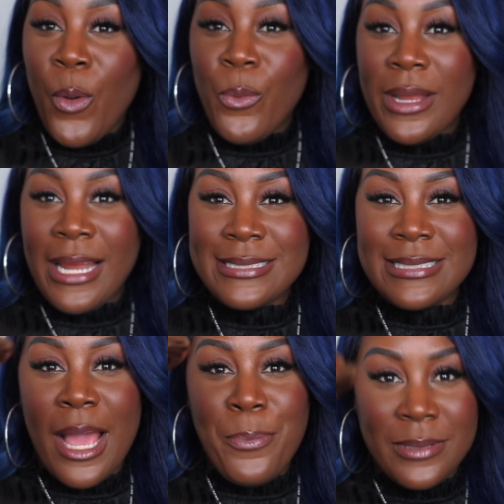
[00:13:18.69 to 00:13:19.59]
when I
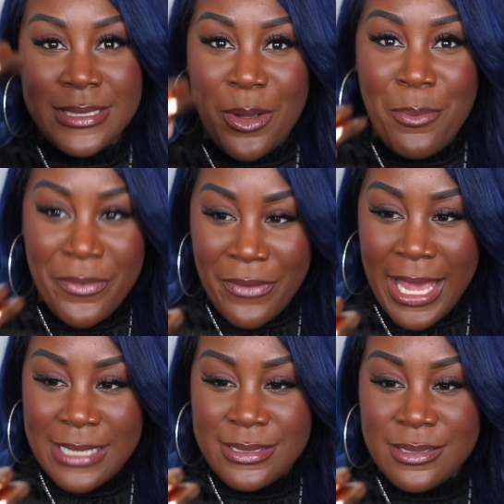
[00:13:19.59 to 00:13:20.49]
say I put this on my
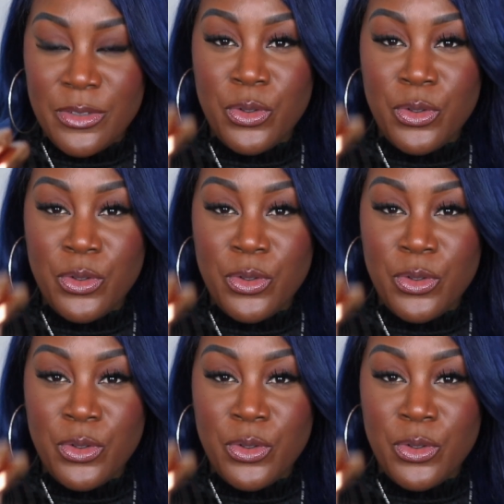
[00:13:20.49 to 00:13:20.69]
face,